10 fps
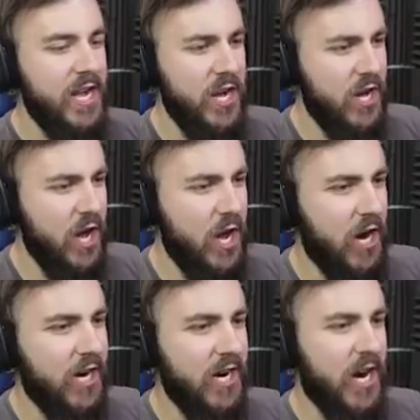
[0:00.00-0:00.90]

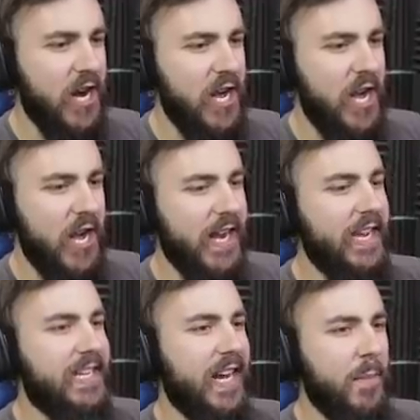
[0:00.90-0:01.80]
Yeah! Hey, oh,
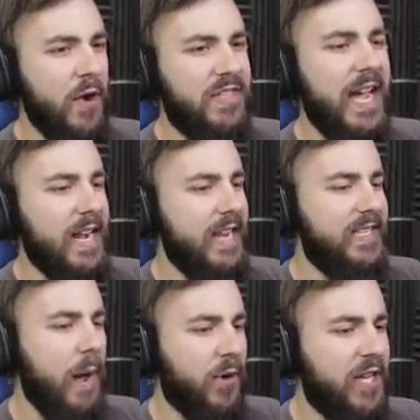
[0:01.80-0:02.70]
yeah! Take them both down!
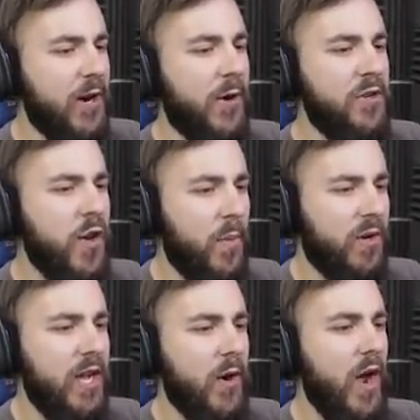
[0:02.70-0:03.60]
Double kill! Triple
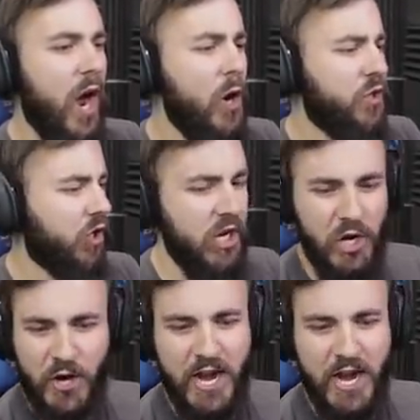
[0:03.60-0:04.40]
kill! Ultra kill!